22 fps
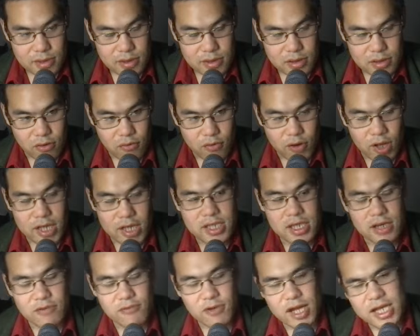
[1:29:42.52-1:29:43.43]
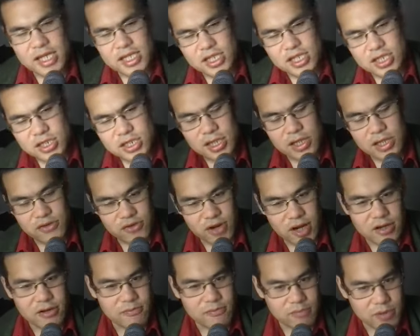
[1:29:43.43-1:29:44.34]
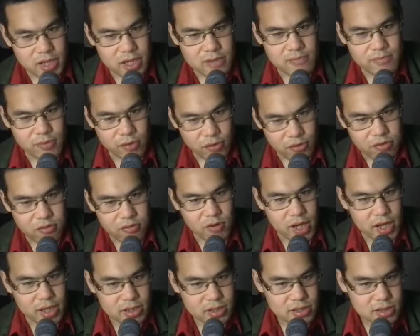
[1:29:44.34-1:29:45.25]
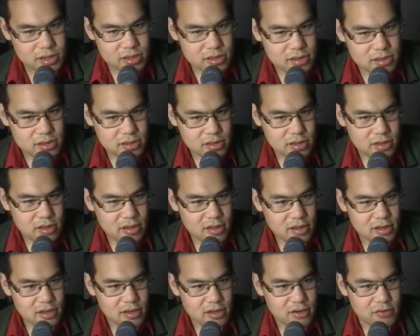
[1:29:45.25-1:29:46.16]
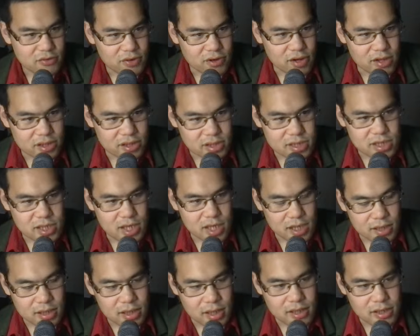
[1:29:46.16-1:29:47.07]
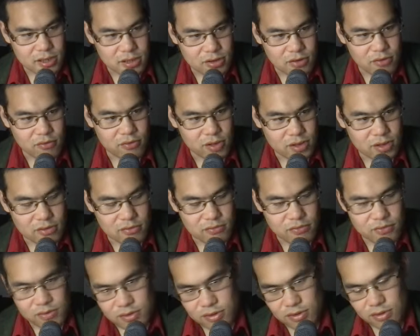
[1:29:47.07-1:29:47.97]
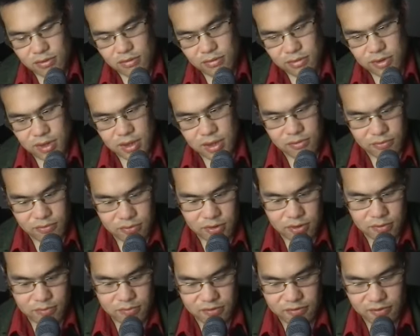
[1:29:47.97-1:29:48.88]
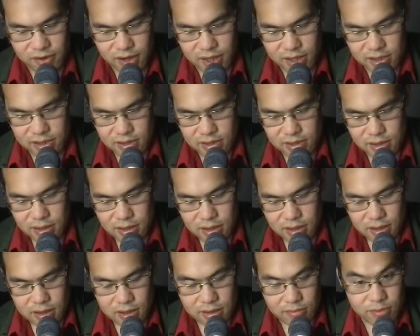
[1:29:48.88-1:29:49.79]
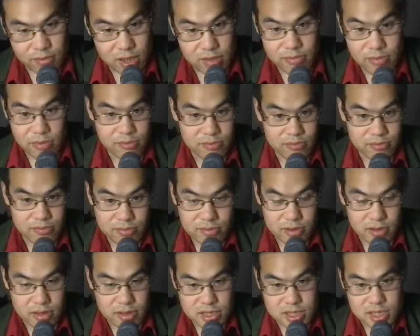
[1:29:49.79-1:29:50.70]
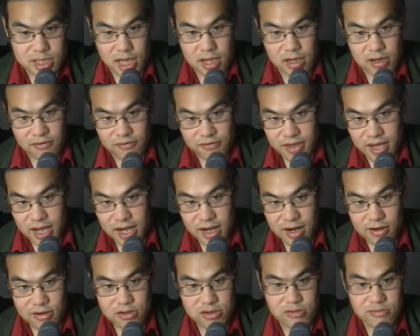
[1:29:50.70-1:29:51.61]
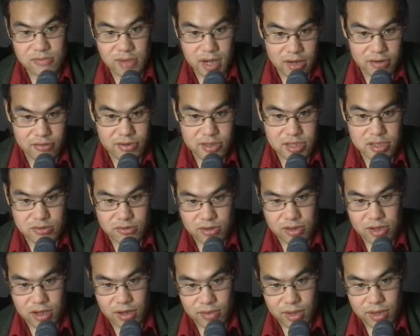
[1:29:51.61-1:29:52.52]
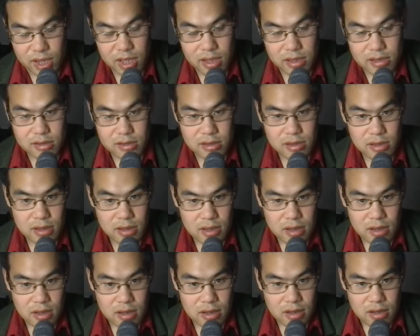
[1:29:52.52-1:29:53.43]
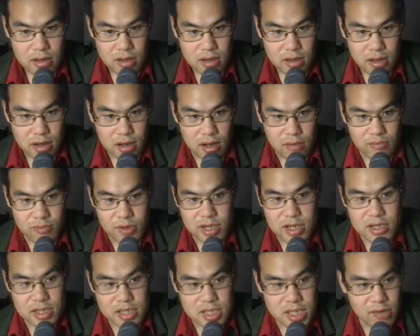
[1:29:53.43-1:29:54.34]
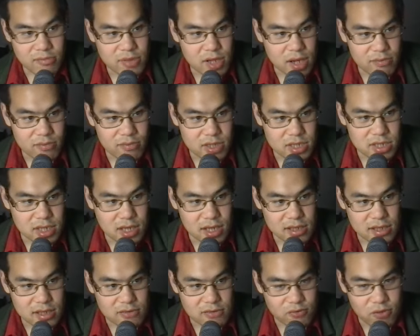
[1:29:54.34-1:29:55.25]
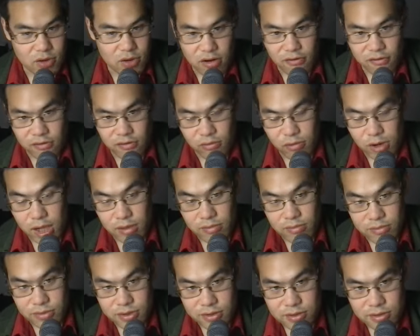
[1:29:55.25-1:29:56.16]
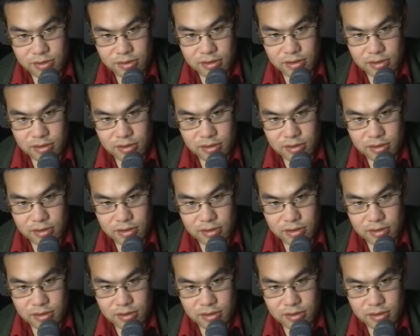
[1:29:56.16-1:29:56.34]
while he's still trying to play it both ways, right? He's saying that we want to provide minimum standard of care to migrants who are coming in, but at the same time, he's saying that we're overwhelmed,